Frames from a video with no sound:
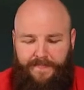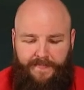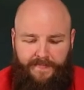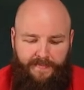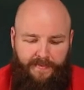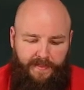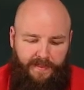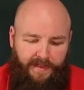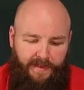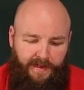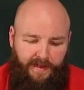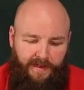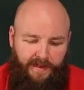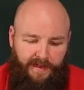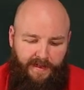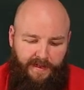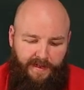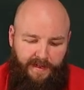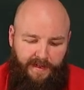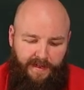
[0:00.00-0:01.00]

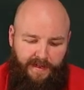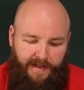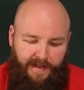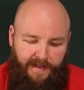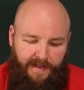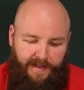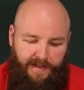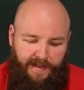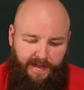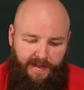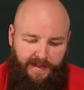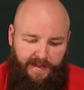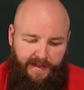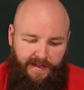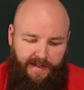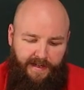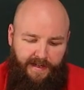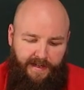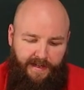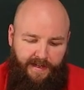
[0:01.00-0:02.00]

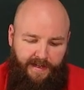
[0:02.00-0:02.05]
[no speech]